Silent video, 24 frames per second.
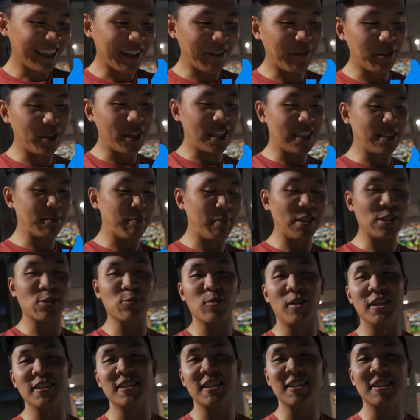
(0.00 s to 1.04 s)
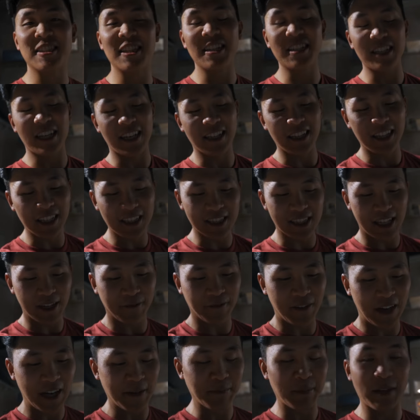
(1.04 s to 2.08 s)
if you guys have binge watched at least
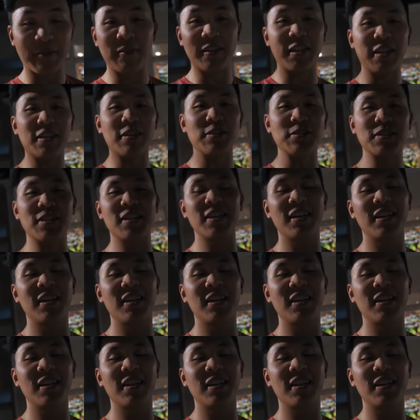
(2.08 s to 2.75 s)
like five of my videos,